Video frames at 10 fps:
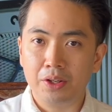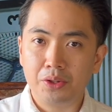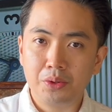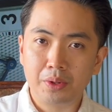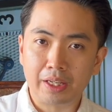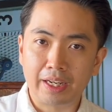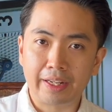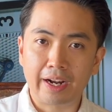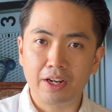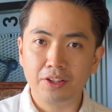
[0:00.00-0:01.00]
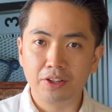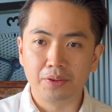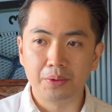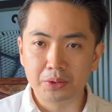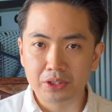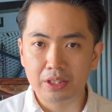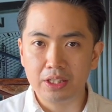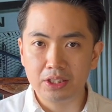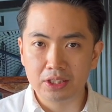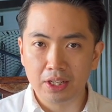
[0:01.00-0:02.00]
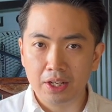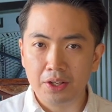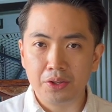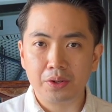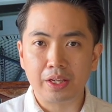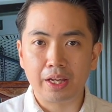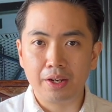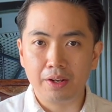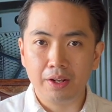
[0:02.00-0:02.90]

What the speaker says: You can carry the groceries, you can